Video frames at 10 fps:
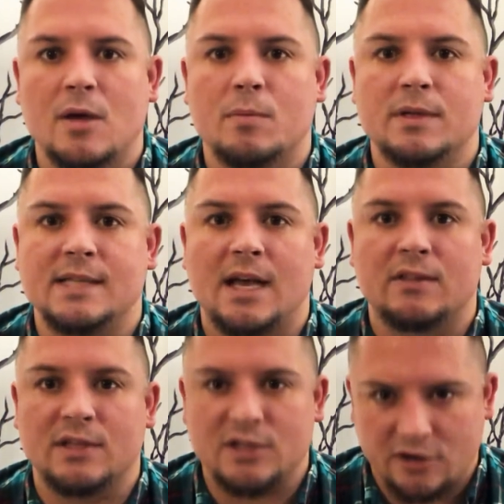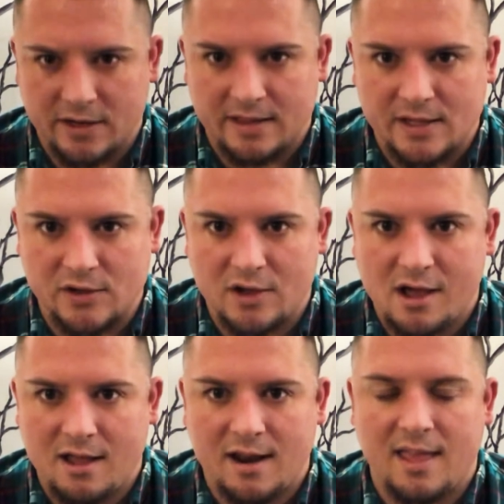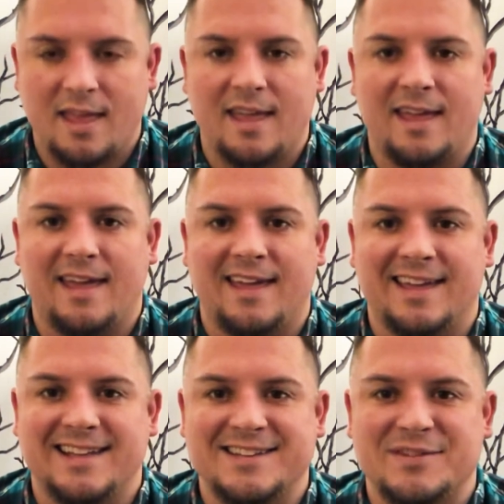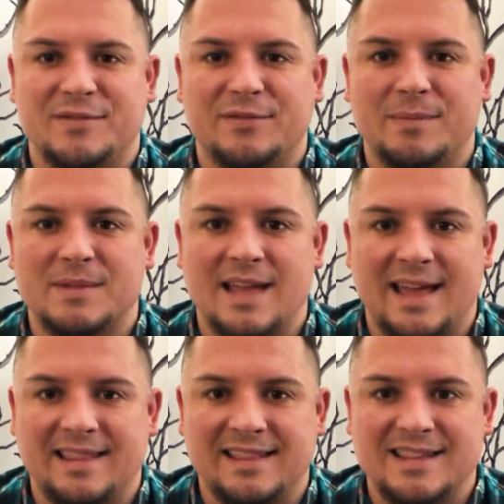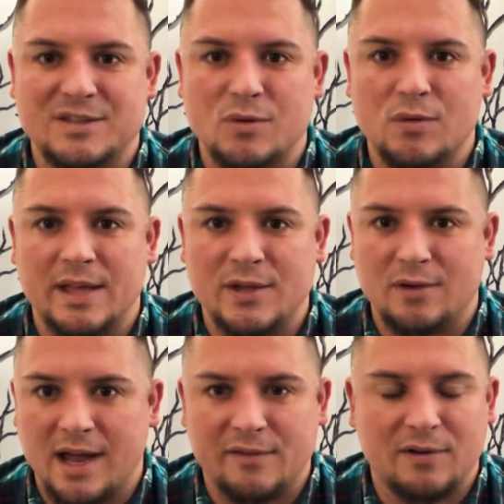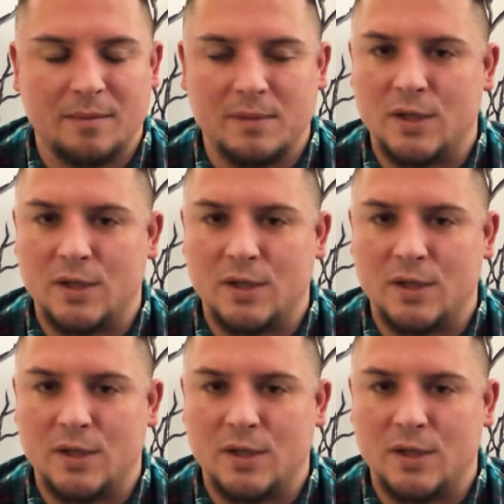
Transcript: put down the degree that you got and from the and the school that you got it from.